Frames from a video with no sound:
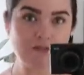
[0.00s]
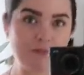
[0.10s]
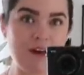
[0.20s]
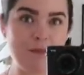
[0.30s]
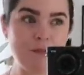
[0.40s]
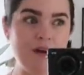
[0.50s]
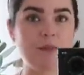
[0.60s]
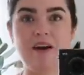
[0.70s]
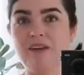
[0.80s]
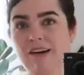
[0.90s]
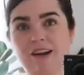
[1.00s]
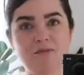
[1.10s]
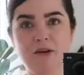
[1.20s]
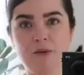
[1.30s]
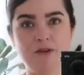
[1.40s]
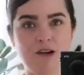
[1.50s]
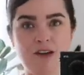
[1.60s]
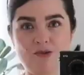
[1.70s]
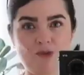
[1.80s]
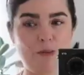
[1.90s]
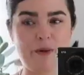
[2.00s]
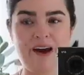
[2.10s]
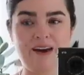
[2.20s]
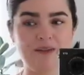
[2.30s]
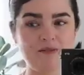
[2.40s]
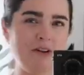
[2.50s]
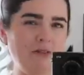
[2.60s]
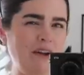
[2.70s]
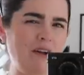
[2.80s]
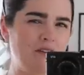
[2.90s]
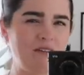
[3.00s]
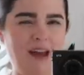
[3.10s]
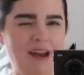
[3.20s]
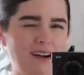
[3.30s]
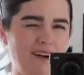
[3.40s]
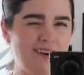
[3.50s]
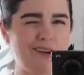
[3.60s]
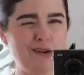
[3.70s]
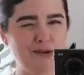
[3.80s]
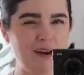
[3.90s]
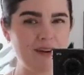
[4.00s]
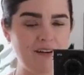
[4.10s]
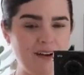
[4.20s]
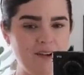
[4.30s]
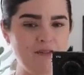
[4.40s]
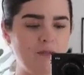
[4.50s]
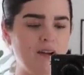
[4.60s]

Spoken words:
from them, but I really love my wood grey straw bag. And I feel like you're not getting like great value for